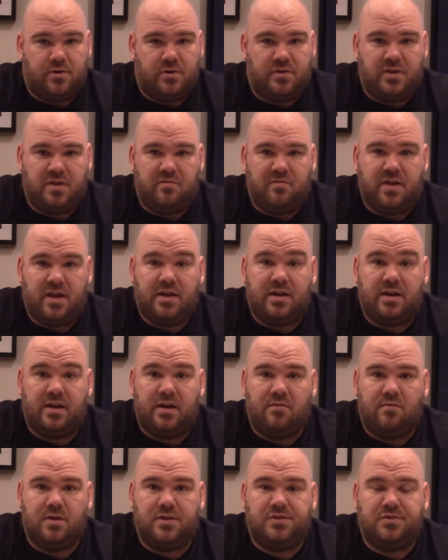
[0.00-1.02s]
at the event, and
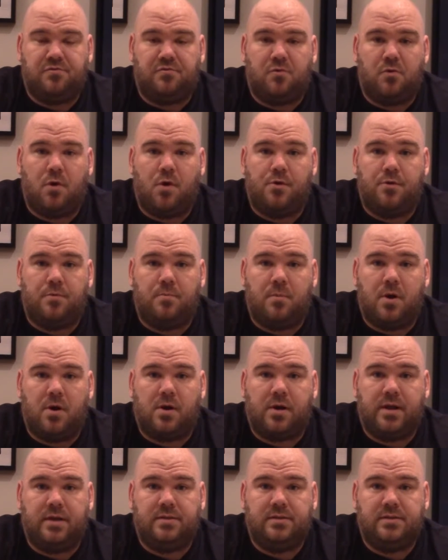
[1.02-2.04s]
he runs the 400
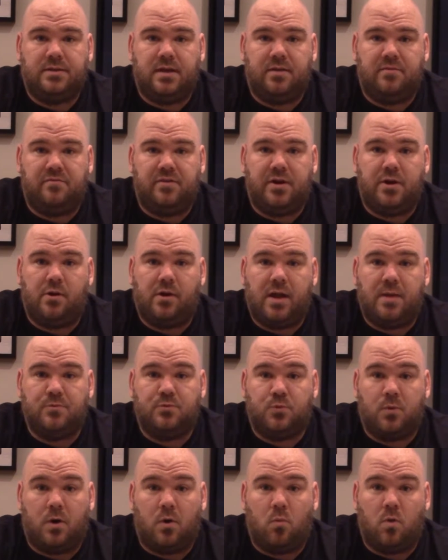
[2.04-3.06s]
Market Video
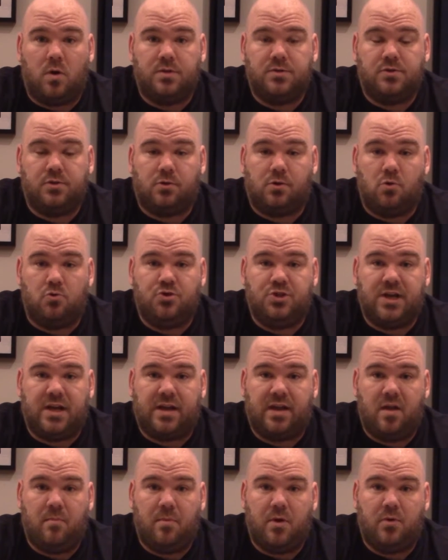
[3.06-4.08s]
Games 101, so go check
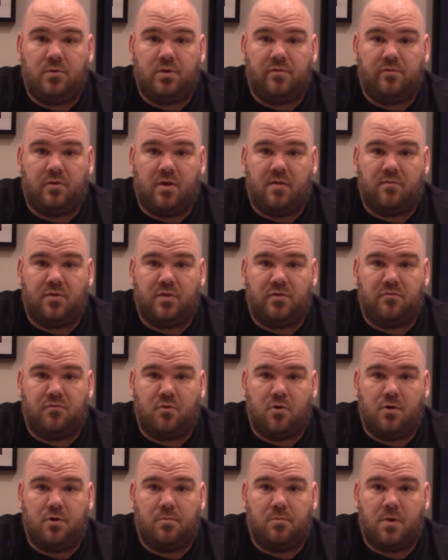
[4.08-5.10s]
him out if you're ever at the
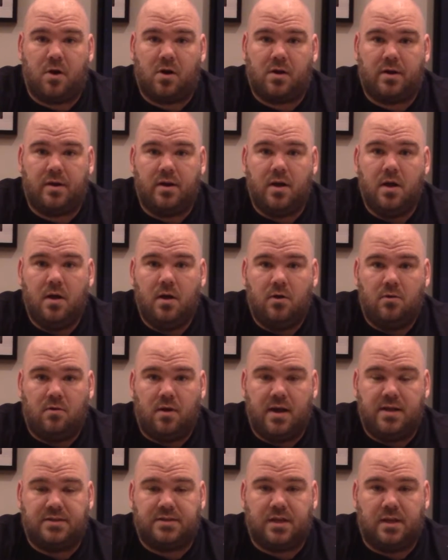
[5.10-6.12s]
400 Market.
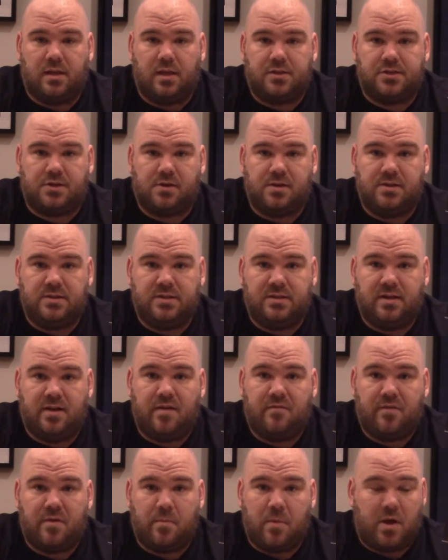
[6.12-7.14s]
Ryan's got lots of great
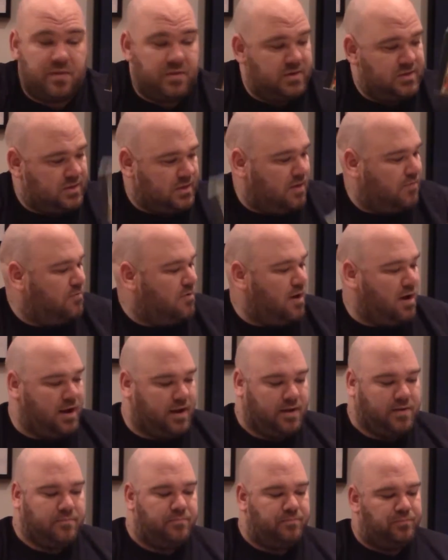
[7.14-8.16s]
stuff. I bought this off Ryan.